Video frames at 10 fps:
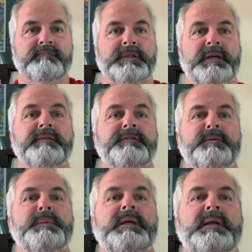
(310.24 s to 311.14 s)
love to
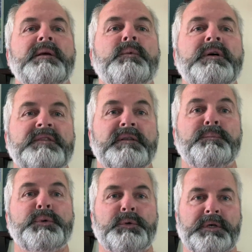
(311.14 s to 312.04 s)
me. He was the
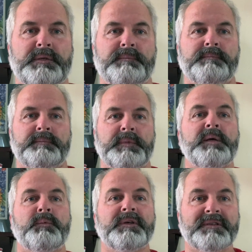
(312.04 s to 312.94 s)
Buddha.
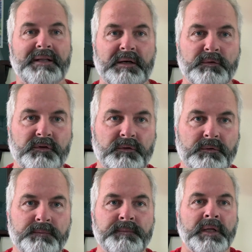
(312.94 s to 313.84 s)
He was Lao Tzu.